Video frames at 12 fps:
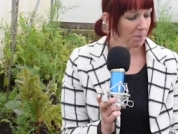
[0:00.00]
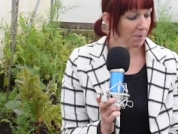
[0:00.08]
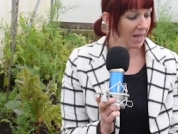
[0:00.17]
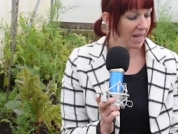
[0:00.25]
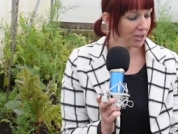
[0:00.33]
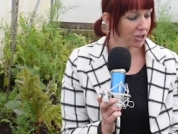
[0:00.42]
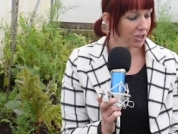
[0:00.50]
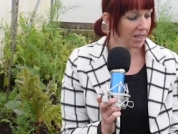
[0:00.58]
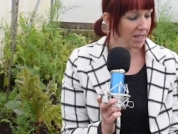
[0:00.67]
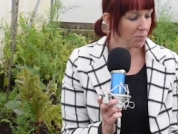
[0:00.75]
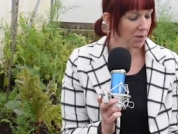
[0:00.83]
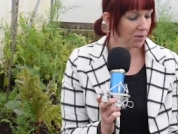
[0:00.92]
But
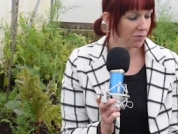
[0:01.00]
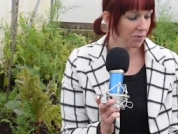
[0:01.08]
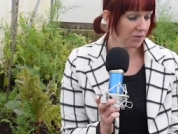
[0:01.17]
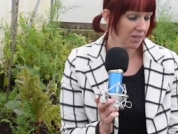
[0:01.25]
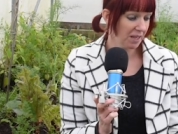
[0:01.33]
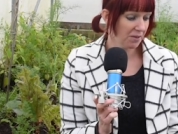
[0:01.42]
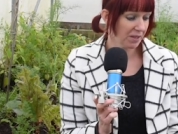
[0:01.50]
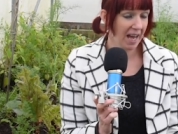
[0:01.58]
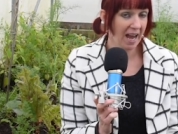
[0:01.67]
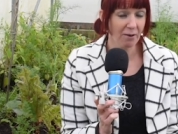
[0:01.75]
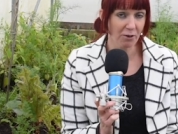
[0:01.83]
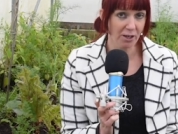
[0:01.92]
actually, with say the
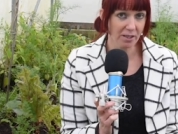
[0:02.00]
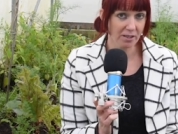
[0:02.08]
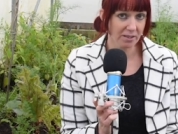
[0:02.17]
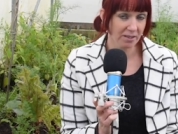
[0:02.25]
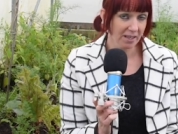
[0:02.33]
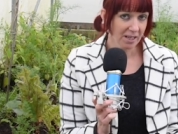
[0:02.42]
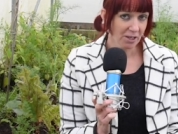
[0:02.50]
carrots,